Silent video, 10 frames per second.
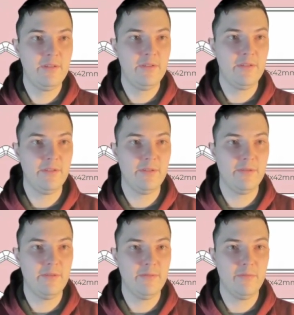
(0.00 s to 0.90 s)
So
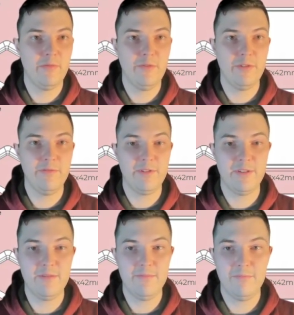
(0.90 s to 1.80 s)
before I
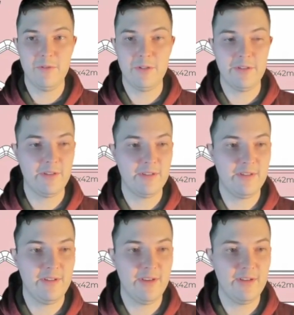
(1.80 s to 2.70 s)
forget, I'm going to click
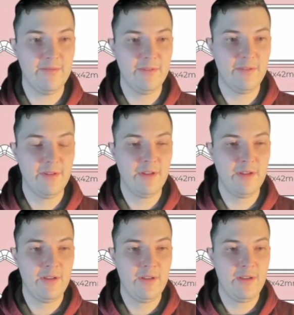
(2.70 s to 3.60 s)
Save,
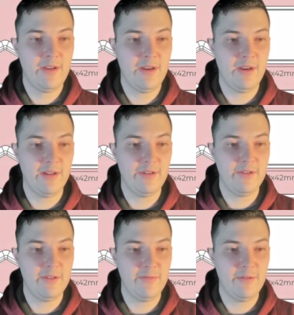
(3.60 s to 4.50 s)
and I
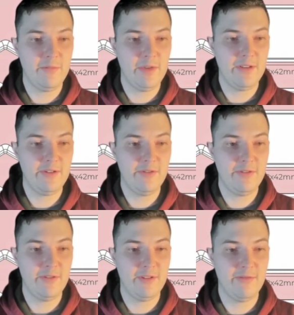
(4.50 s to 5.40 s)
just want to make
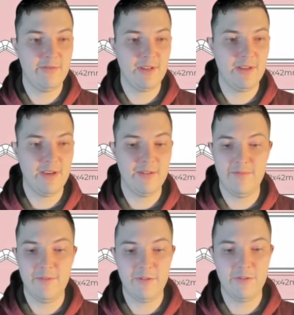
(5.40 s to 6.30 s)
sure that the CAD
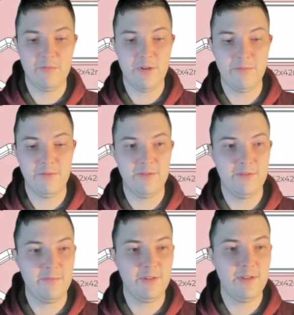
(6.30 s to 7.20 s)
functions properly. So I'm
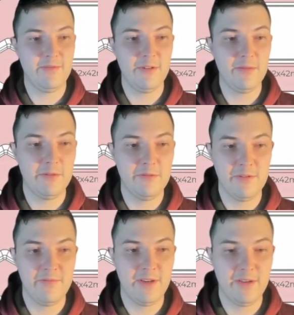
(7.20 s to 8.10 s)
going to give an arbitrary
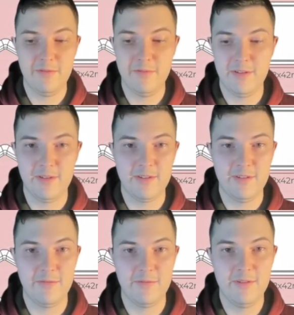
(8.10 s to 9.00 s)
value in the X
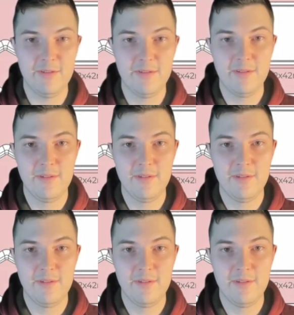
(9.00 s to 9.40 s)
units,